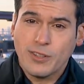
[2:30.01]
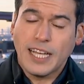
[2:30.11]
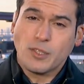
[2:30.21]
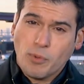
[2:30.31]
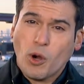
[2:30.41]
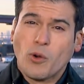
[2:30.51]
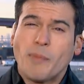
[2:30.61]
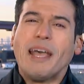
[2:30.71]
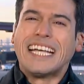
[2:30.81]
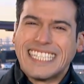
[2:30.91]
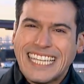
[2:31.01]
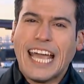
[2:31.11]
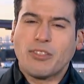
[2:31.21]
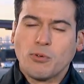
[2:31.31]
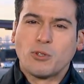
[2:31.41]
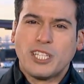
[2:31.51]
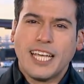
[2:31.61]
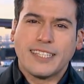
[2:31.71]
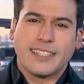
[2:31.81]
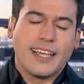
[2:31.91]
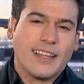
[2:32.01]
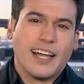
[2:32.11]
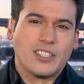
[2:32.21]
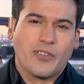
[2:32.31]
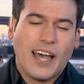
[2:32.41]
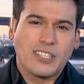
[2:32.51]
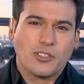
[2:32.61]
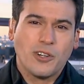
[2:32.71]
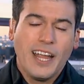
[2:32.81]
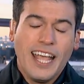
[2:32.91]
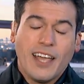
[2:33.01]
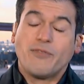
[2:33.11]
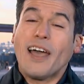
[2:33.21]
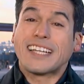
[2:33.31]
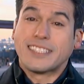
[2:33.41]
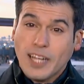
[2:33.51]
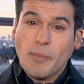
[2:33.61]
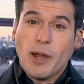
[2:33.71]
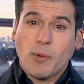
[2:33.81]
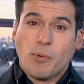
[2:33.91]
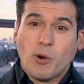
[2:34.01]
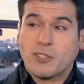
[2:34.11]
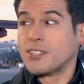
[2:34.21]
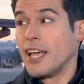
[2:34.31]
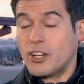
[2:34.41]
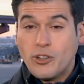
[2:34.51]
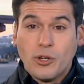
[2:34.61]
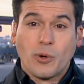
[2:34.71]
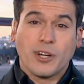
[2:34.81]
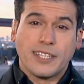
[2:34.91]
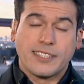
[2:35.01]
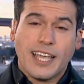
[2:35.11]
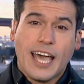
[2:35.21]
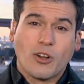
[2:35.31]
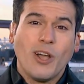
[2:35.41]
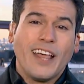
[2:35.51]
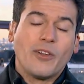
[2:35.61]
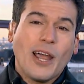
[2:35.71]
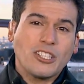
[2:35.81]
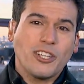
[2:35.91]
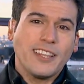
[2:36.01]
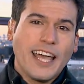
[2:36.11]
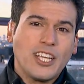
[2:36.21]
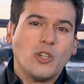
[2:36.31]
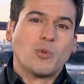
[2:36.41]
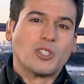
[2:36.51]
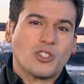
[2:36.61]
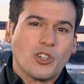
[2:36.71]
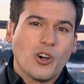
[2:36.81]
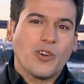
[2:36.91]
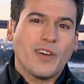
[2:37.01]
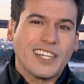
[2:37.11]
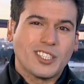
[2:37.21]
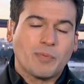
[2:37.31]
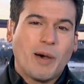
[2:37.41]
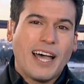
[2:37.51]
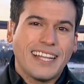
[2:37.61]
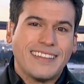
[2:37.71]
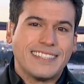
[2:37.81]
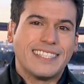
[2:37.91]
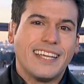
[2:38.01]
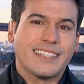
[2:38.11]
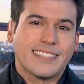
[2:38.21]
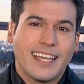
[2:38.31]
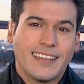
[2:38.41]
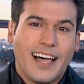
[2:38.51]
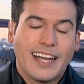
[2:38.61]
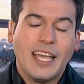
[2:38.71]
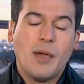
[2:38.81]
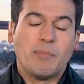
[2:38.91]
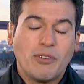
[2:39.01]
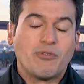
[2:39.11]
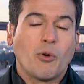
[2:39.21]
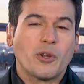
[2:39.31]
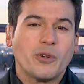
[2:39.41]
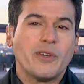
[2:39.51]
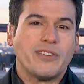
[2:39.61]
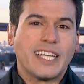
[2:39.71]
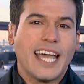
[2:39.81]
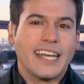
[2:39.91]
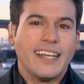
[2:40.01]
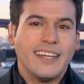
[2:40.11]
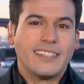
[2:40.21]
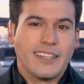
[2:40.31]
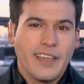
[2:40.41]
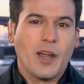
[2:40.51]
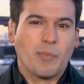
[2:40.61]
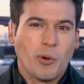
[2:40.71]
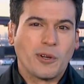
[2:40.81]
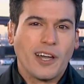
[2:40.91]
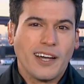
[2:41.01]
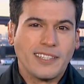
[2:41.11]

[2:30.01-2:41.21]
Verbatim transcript: That's a program to get through TSA lines faster. In fact, some airports like Newark and Seattle, they're actually letting you reserve a spot in the TSA line before you even get to the airport, guys.